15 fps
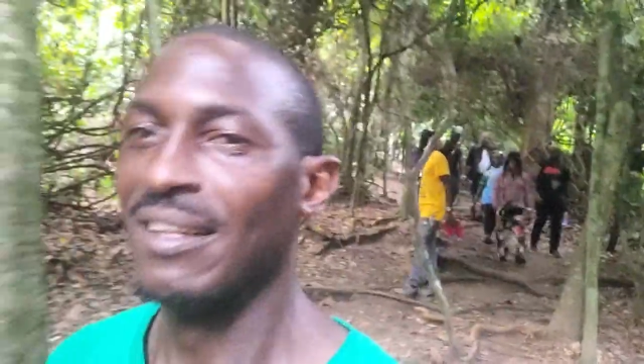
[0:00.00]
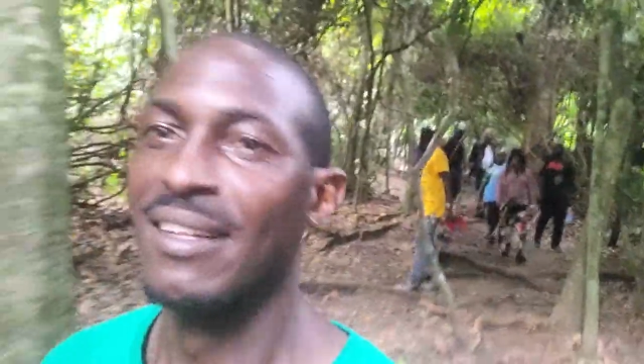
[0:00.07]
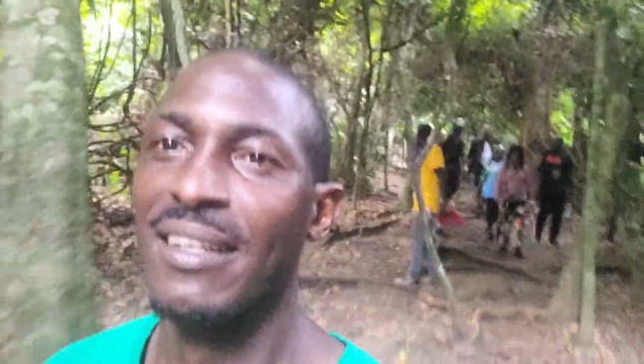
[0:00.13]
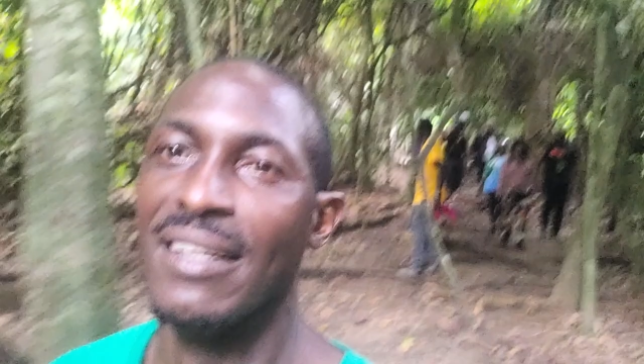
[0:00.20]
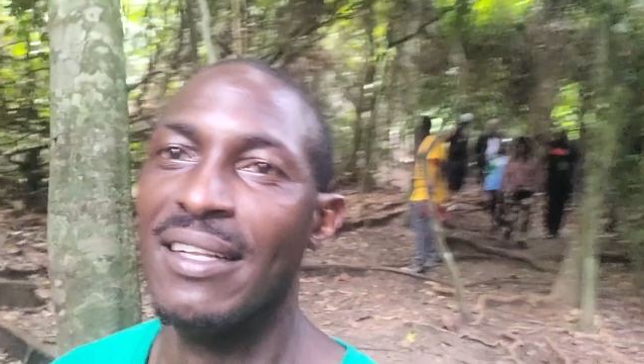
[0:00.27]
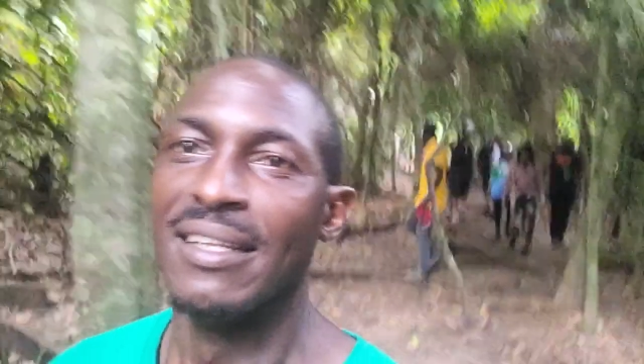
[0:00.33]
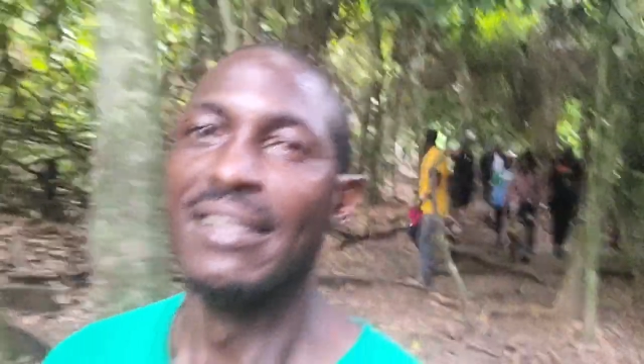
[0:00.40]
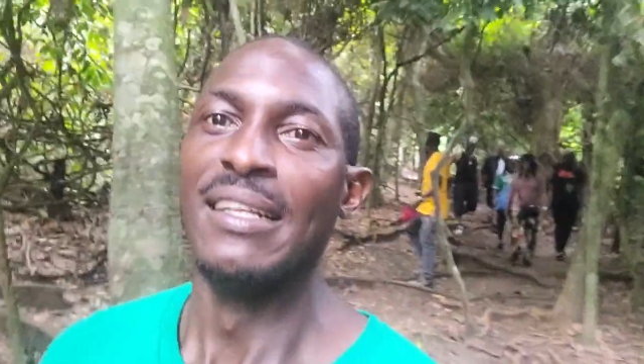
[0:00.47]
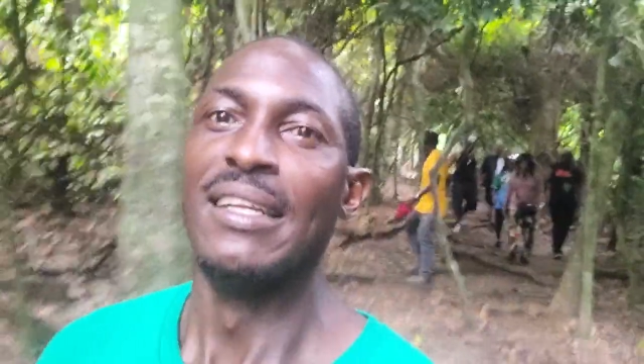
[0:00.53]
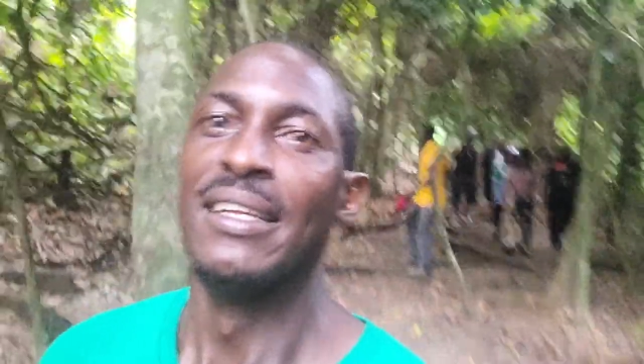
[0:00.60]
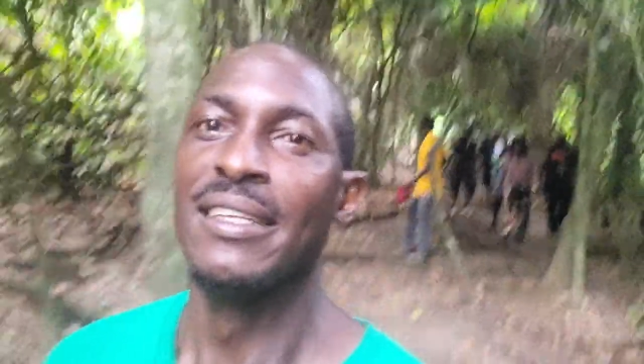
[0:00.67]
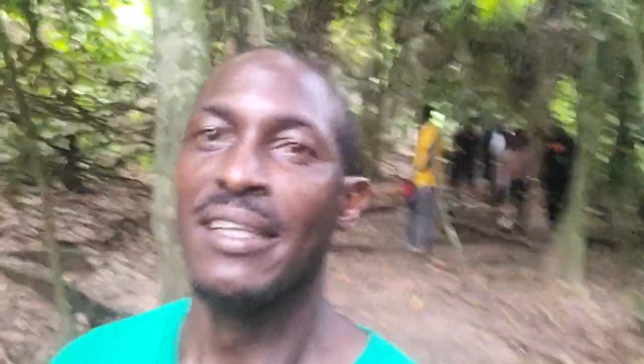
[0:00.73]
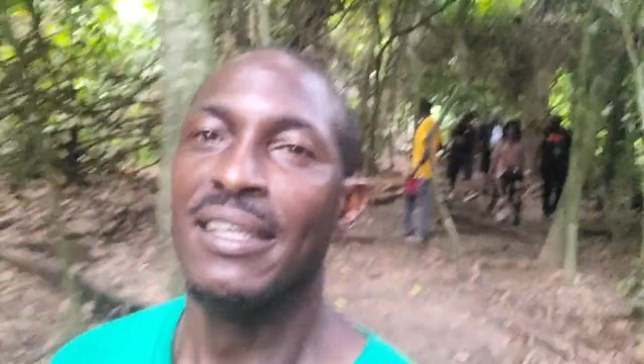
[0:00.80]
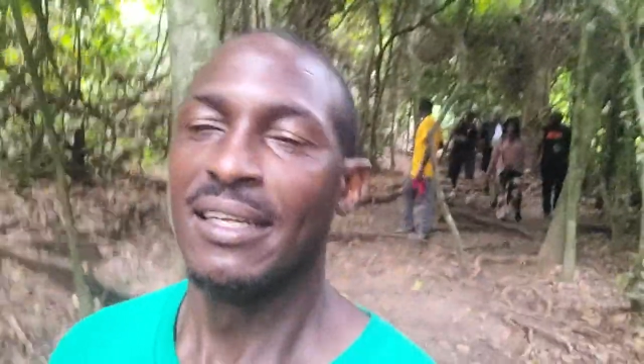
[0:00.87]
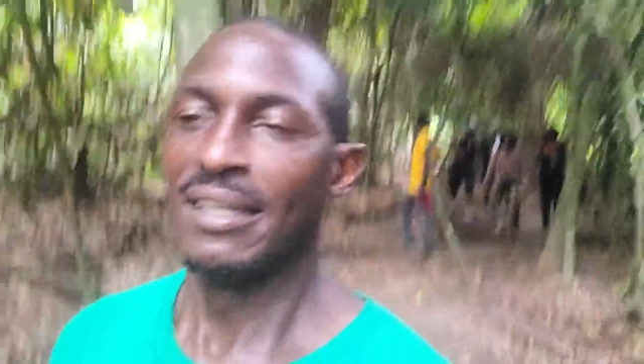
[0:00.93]
No, I
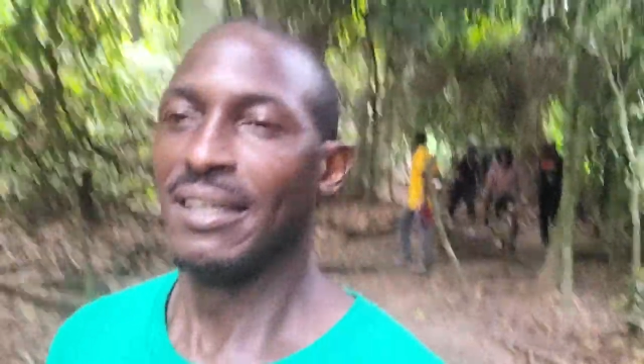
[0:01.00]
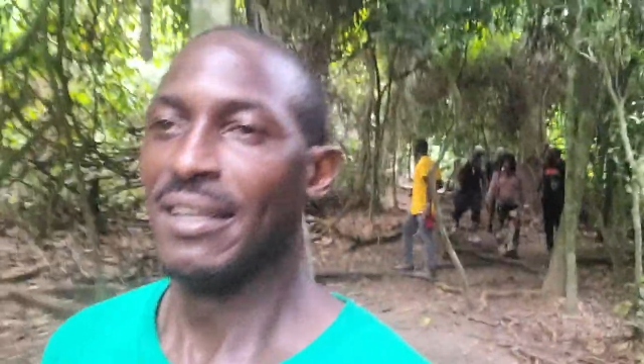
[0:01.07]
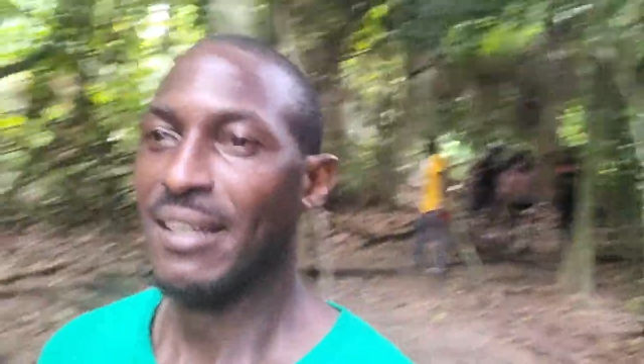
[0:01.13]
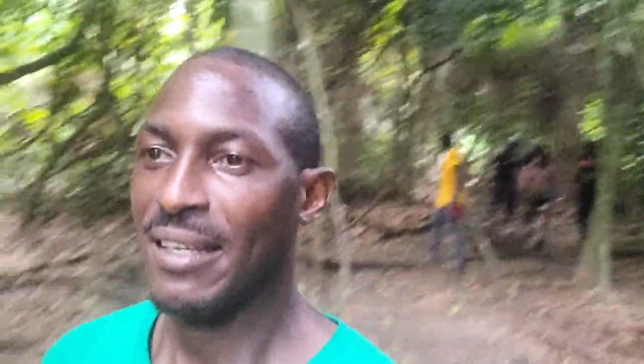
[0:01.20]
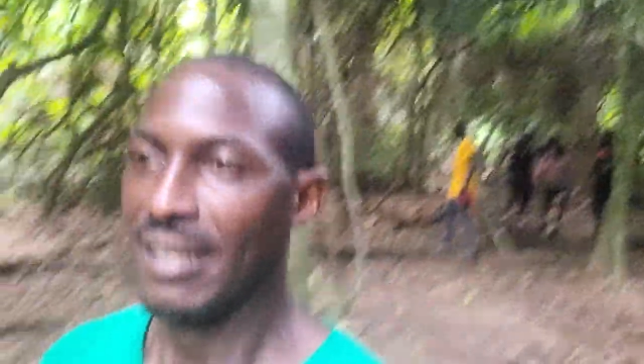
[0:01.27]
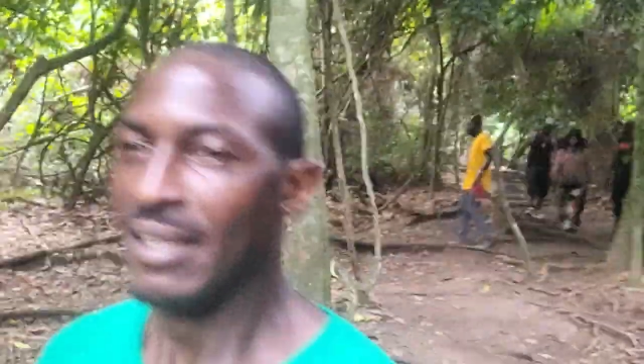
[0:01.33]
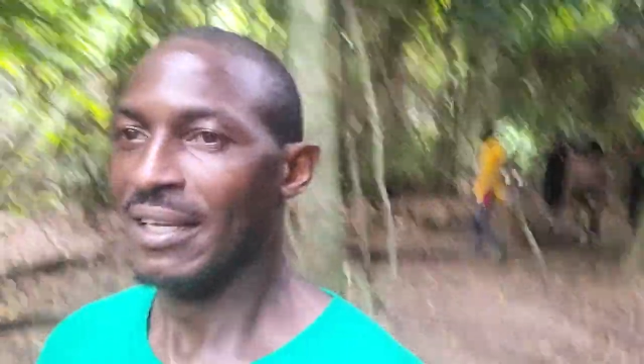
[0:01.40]
was